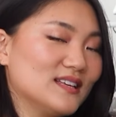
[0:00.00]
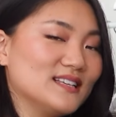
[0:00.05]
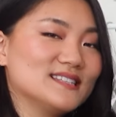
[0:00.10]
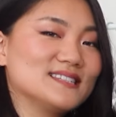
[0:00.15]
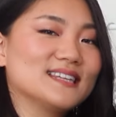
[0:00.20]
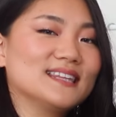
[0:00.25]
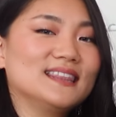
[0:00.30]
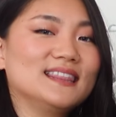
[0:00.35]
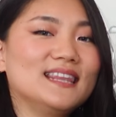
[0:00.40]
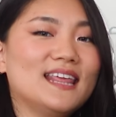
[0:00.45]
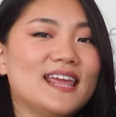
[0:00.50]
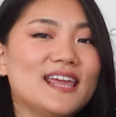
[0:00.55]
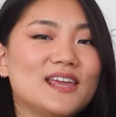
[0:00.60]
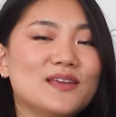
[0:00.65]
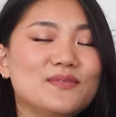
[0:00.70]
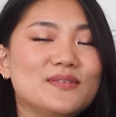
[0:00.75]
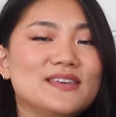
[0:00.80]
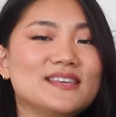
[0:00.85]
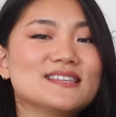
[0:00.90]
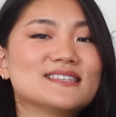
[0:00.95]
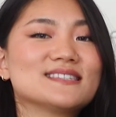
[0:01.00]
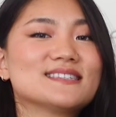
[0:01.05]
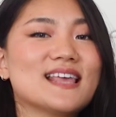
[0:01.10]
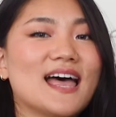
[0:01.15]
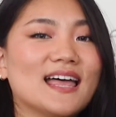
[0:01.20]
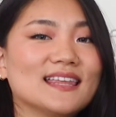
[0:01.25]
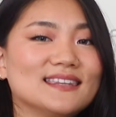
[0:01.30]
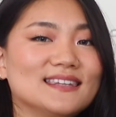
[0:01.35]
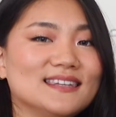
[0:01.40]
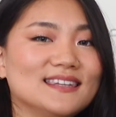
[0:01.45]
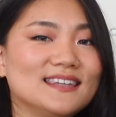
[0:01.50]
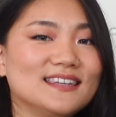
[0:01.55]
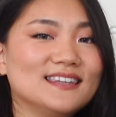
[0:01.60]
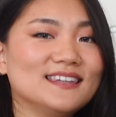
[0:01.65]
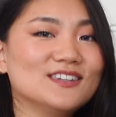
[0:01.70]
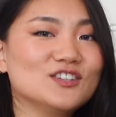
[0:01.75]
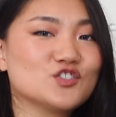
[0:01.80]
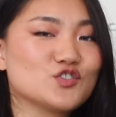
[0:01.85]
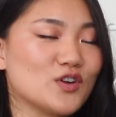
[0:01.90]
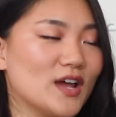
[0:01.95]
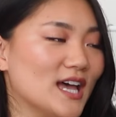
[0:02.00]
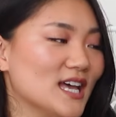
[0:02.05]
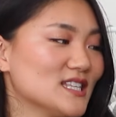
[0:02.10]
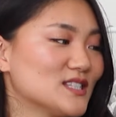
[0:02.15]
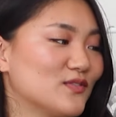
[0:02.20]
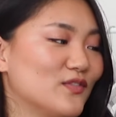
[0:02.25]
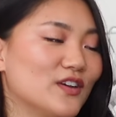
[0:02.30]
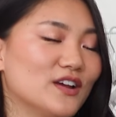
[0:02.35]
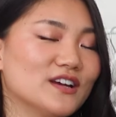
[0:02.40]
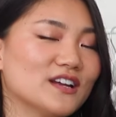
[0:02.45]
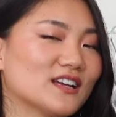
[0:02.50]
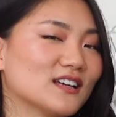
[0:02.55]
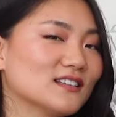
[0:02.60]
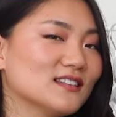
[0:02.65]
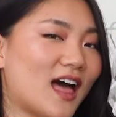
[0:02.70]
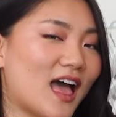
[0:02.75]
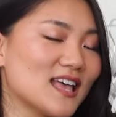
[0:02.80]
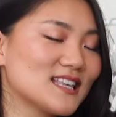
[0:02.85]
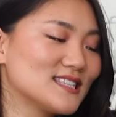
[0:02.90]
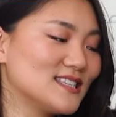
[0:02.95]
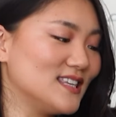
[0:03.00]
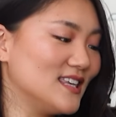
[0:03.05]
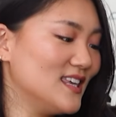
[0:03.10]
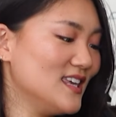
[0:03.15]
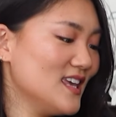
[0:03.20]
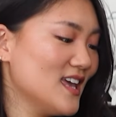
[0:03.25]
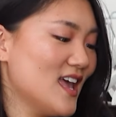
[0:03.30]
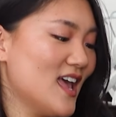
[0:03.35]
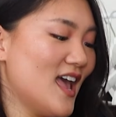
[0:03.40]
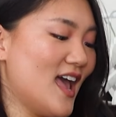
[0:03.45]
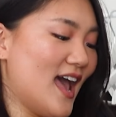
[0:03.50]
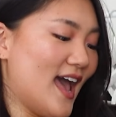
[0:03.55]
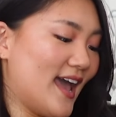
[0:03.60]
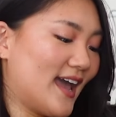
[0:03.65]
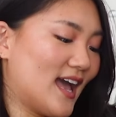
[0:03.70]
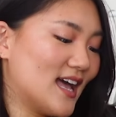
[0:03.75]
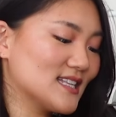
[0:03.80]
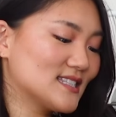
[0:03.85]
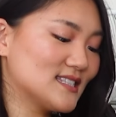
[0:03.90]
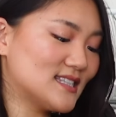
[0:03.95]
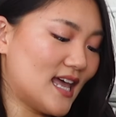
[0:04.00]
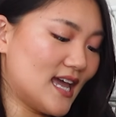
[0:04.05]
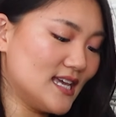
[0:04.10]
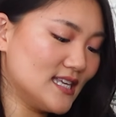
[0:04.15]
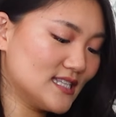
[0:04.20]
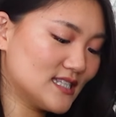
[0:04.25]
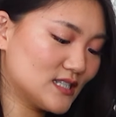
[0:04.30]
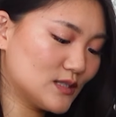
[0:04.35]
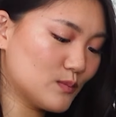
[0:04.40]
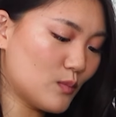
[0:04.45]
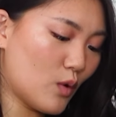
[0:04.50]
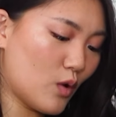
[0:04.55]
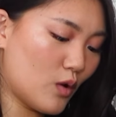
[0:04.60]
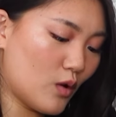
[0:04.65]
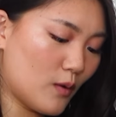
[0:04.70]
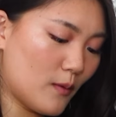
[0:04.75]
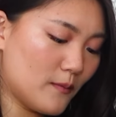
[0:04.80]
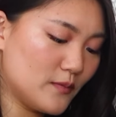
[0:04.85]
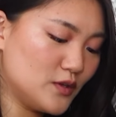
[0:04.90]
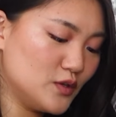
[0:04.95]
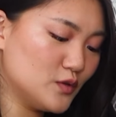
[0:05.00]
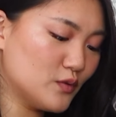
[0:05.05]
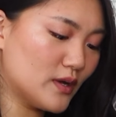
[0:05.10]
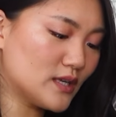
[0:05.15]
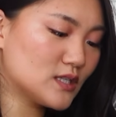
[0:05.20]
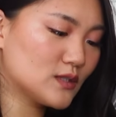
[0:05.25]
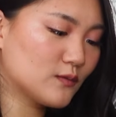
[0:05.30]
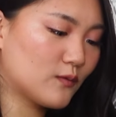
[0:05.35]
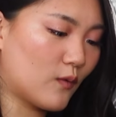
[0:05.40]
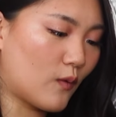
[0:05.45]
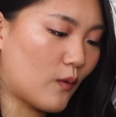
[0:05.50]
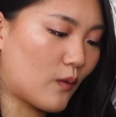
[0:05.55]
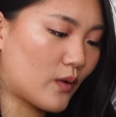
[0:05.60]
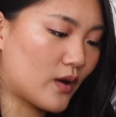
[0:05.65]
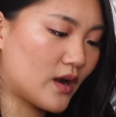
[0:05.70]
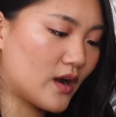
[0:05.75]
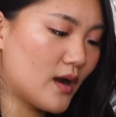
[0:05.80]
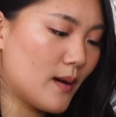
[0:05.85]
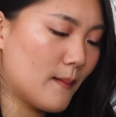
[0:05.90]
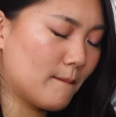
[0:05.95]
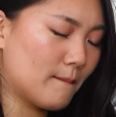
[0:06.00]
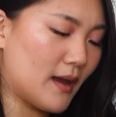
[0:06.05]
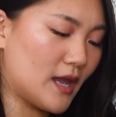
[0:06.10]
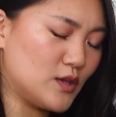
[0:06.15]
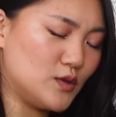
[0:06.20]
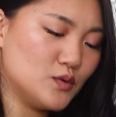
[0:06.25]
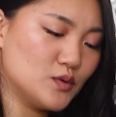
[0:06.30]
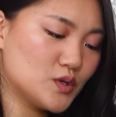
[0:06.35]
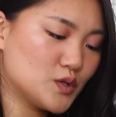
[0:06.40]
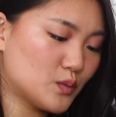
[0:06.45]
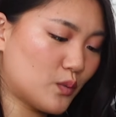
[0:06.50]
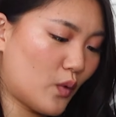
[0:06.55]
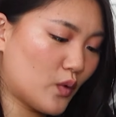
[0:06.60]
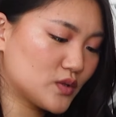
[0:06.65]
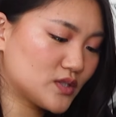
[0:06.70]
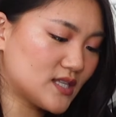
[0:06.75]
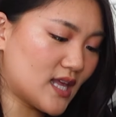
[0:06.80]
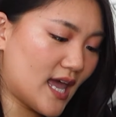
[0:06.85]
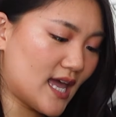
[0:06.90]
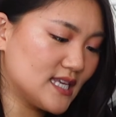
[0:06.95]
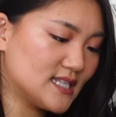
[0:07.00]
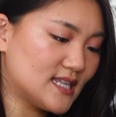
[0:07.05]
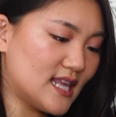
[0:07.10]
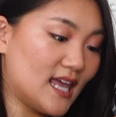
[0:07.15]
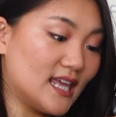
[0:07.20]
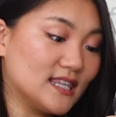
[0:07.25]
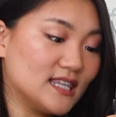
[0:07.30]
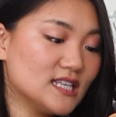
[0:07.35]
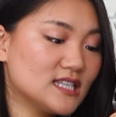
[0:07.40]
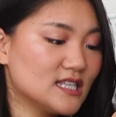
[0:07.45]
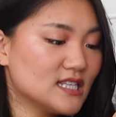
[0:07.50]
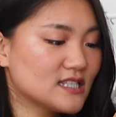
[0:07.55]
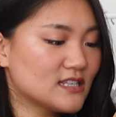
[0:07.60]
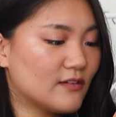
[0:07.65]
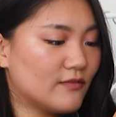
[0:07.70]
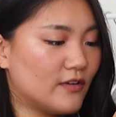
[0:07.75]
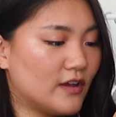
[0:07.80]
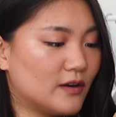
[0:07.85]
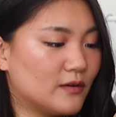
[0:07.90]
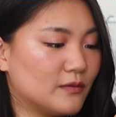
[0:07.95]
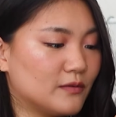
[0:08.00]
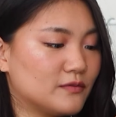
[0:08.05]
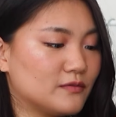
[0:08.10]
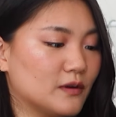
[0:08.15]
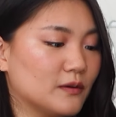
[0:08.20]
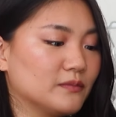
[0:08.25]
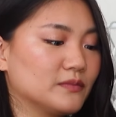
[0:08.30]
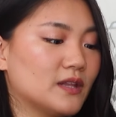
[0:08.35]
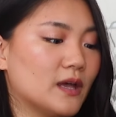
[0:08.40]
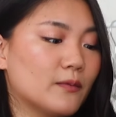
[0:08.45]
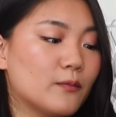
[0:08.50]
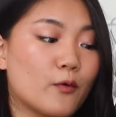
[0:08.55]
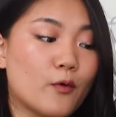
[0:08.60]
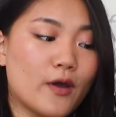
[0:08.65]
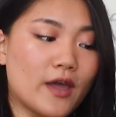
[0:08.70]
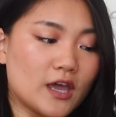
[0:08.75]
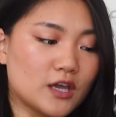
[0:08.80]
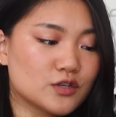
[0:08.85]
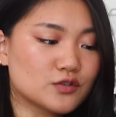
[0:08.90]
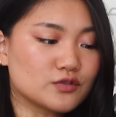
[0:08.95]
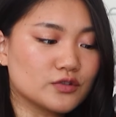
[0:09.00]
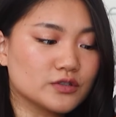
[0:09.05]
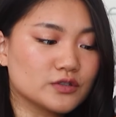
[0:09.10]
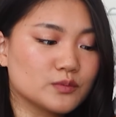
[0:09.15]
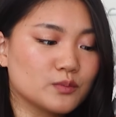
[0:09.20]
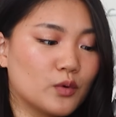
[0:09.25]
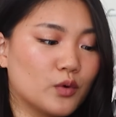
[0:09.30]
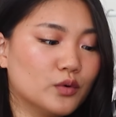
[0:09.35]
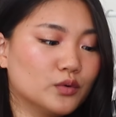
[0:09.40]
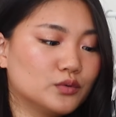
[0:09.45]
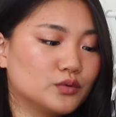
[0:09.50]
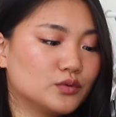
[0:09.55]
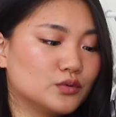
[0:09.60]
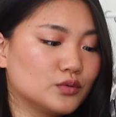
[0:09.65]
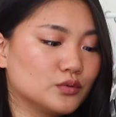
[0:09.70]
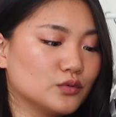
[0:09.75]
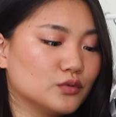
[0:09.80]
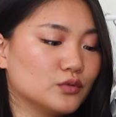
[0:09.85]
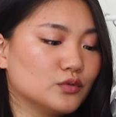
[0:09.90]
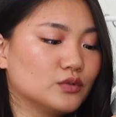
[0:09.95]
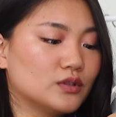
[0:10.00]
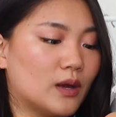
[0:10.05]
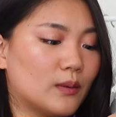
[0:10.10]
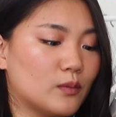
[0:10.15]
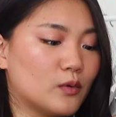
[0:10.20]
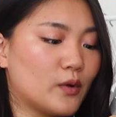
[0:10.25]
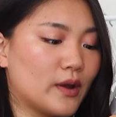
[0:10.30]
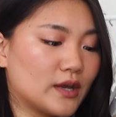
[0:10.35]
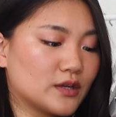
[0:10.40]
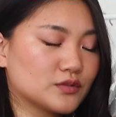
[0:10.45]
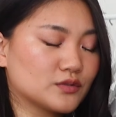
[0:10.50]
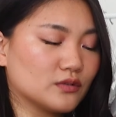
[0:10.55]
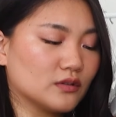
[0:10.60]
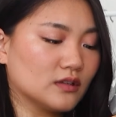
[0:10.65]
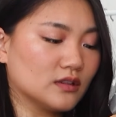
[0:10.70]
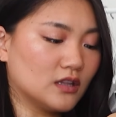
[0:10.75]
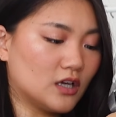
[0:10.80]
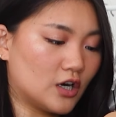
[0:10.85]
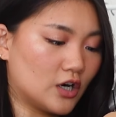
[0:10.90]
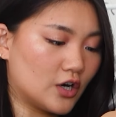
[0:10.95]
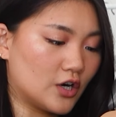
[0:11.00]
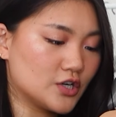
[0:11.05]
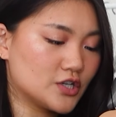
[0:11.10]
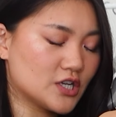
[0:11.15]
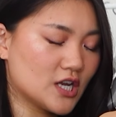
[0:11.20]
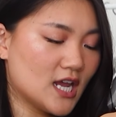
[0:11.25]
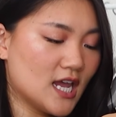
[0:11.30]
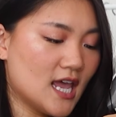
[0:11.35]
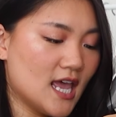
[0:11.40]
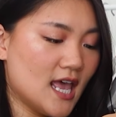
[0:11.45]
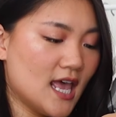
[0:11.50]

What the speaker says: It's a navy satin dress, very classy. I got size small, US 4, my usual size, and this is a variant from double extra small to double extra large.